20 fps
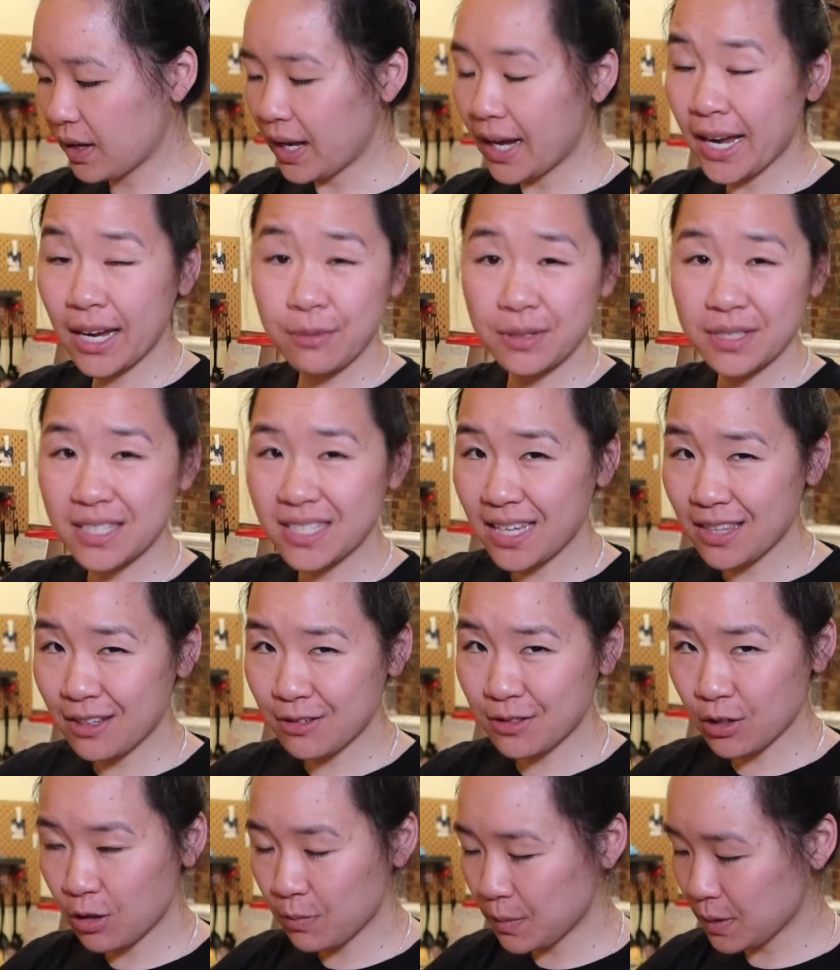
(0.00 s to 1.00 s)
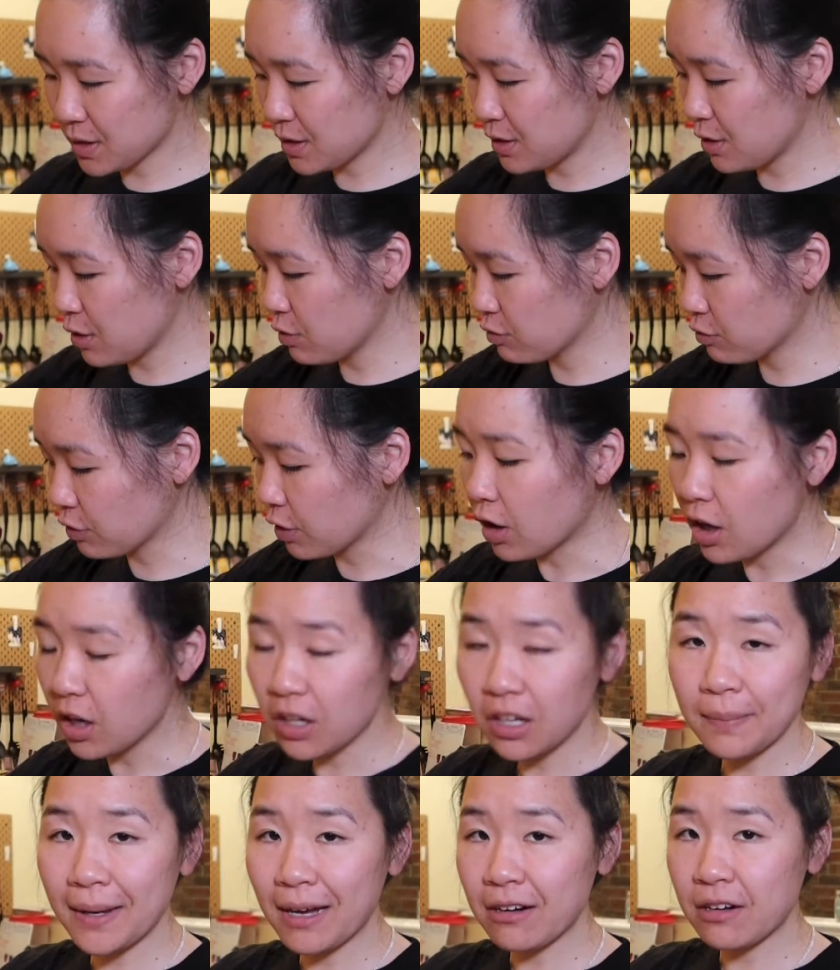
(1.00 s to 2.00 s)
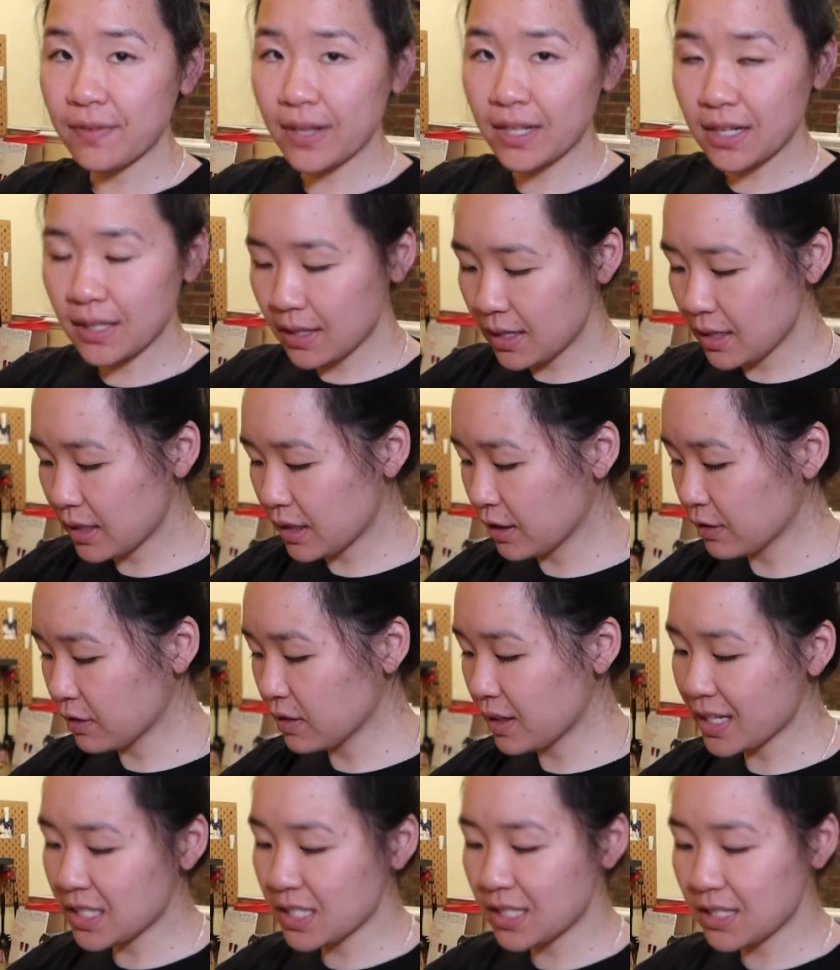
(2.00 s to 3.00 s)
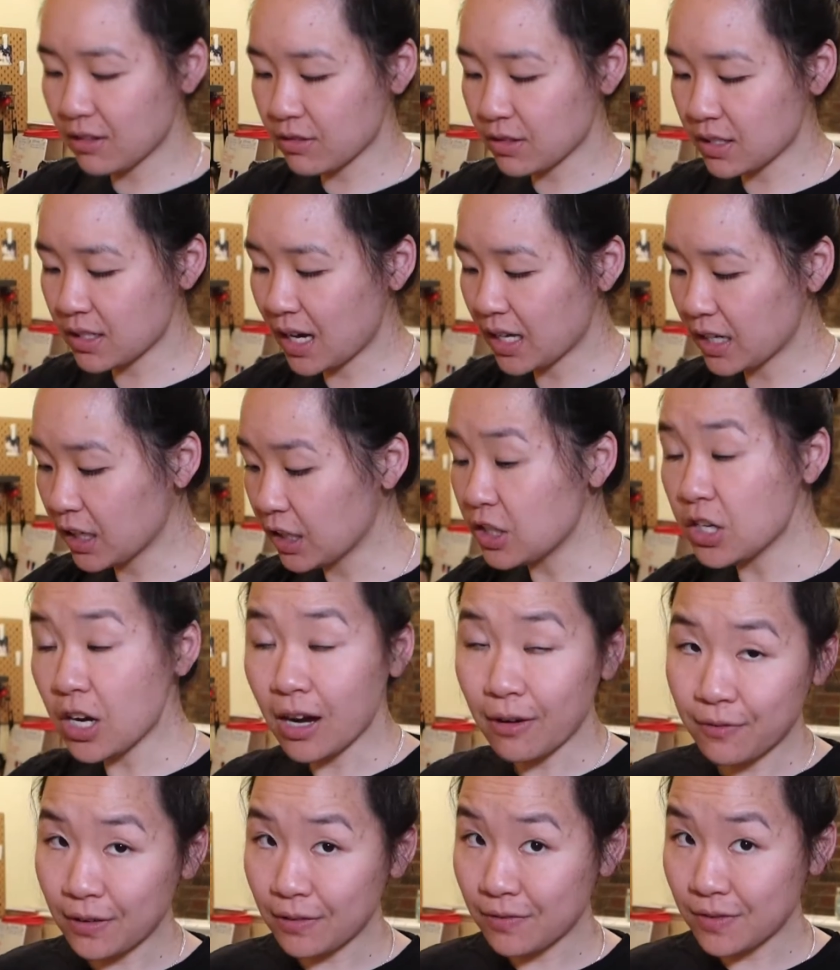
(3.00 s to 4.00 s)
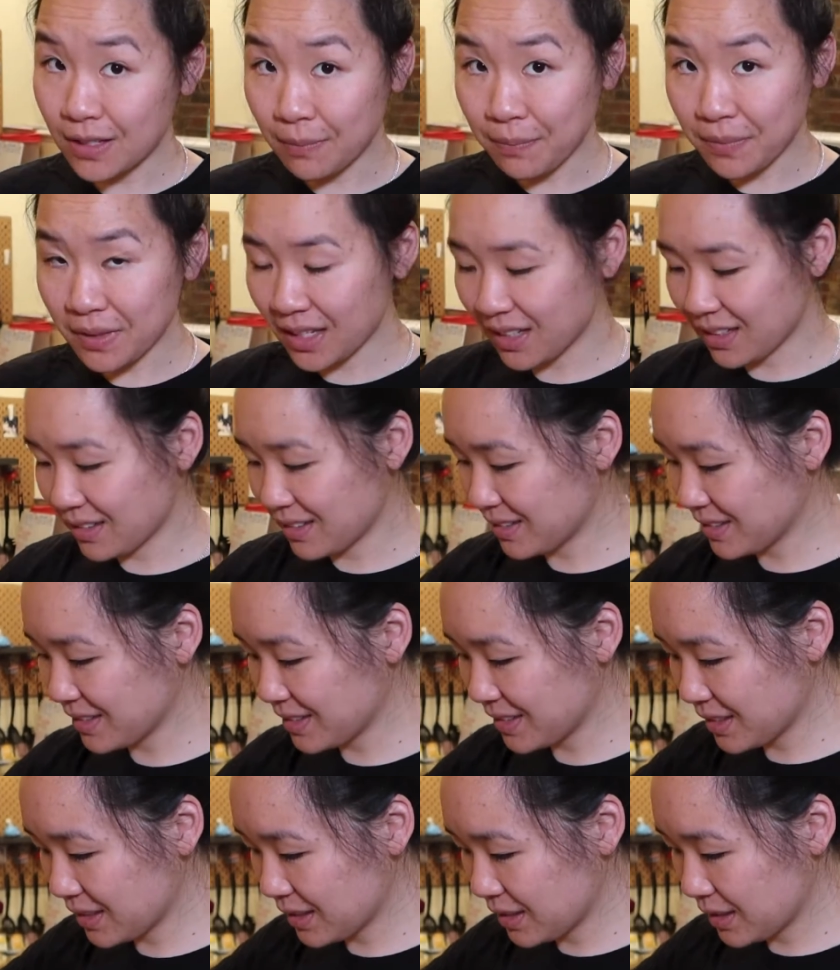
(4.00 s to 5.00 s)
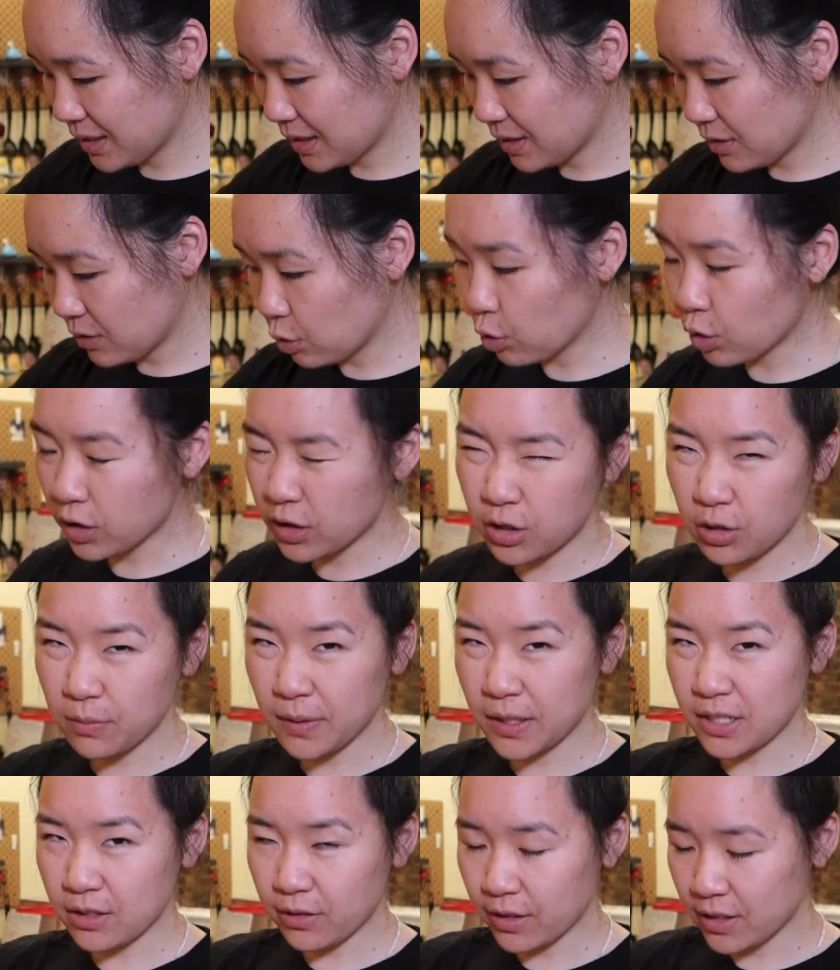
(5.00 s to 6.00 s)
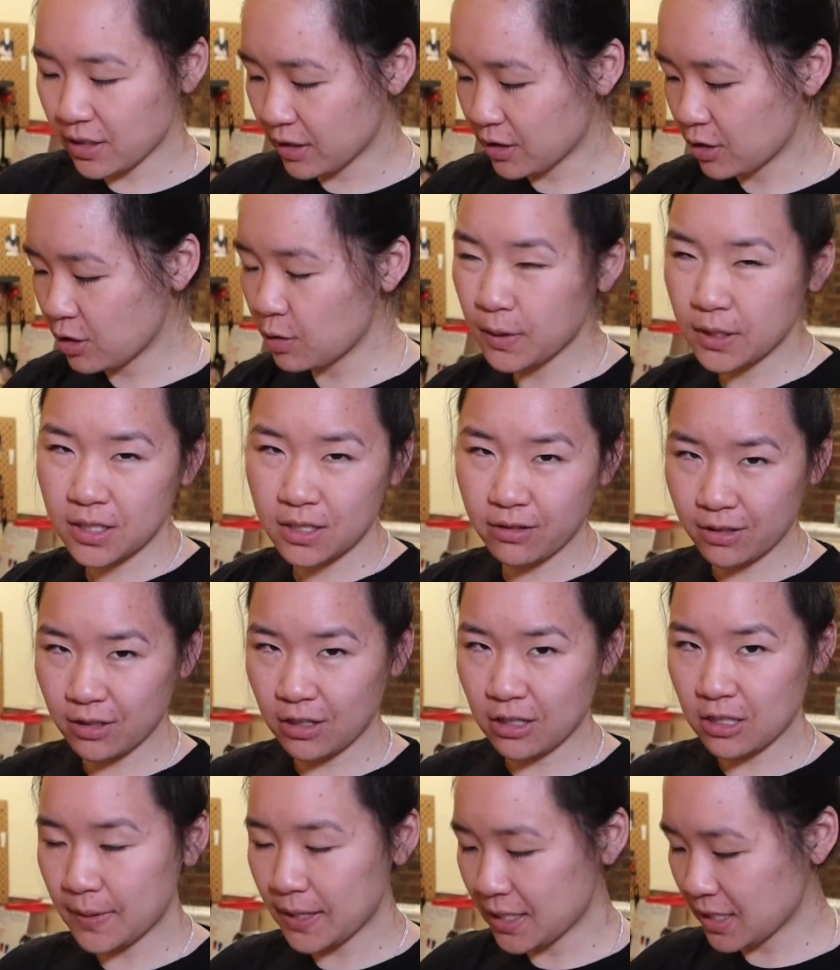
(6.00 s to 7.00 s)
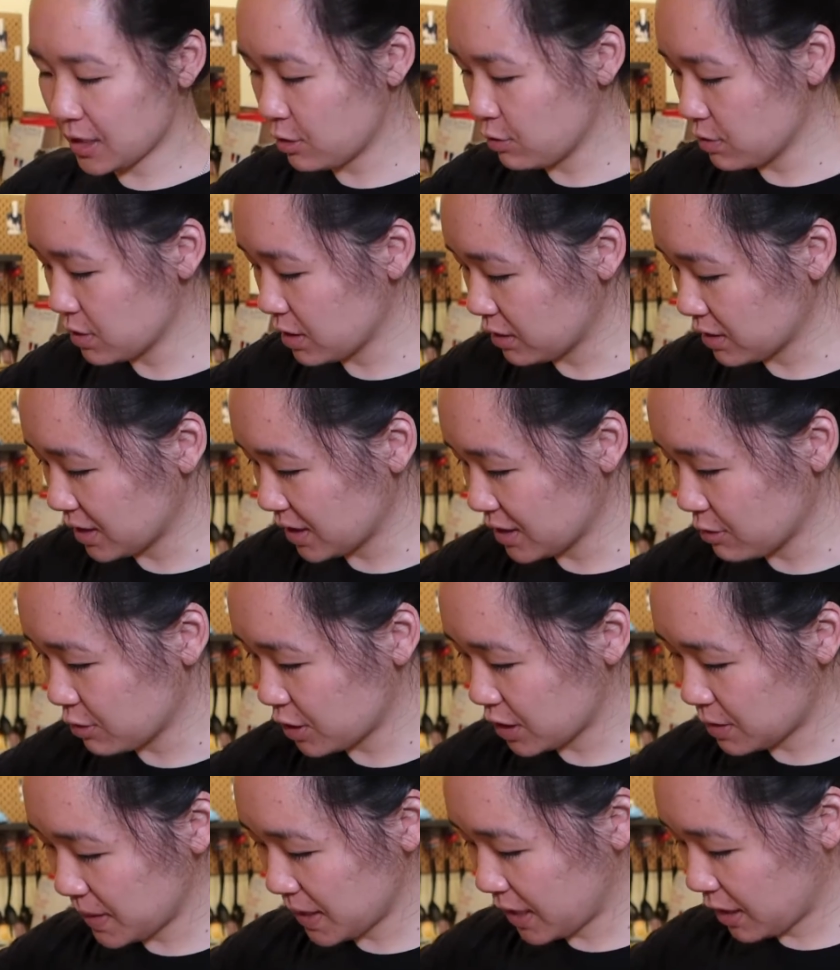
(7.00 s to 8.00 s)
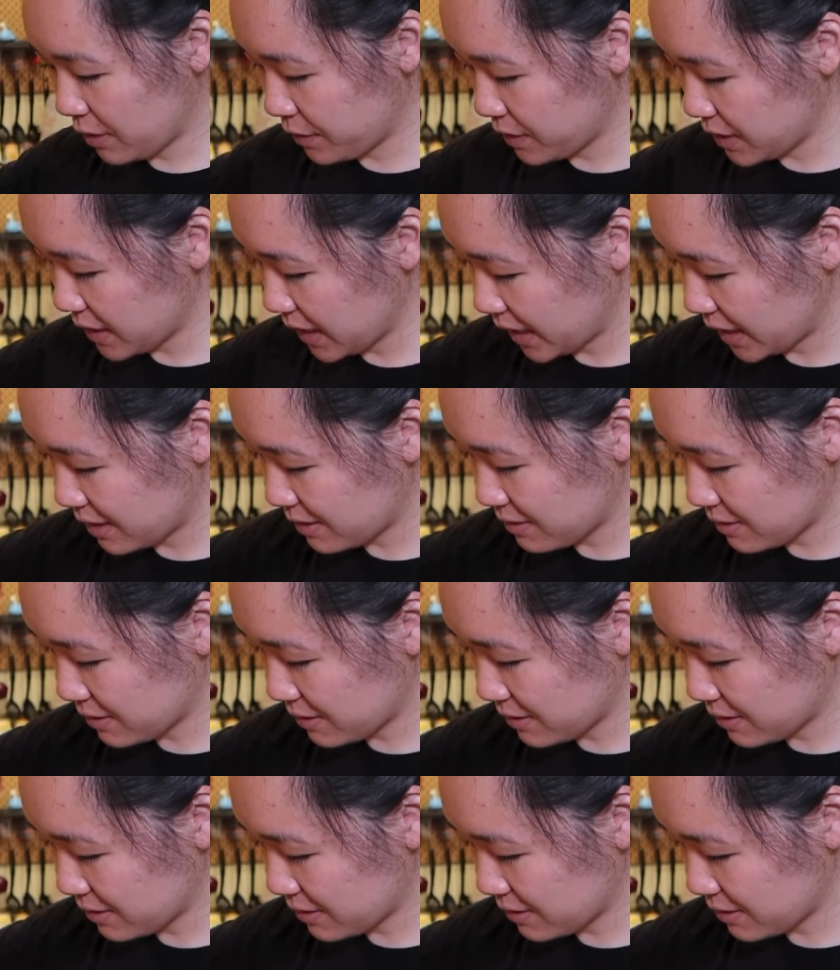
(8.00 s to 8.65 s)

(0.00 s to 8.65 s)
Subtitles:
I would say there's almost no wrong amount of anything unless there's not enough of something. Or too much soy sauce. Too much soy sauce makes it too salty, so just be careful of that.